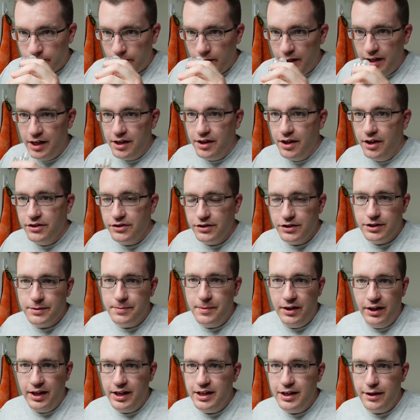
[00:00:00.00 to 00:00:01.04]
and it doesn't
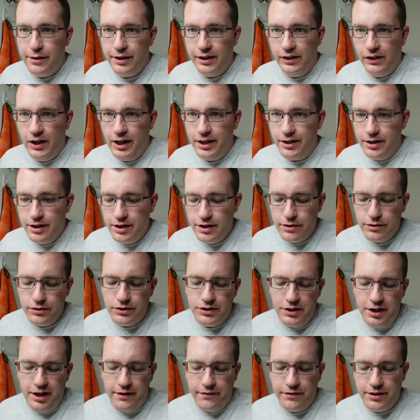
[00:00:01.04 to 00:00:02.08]
smell anything like the new
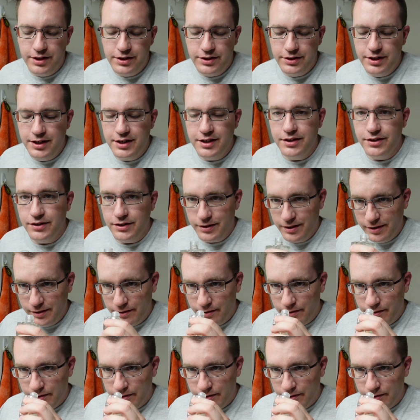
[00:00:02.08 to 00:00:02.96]
stuff. This is,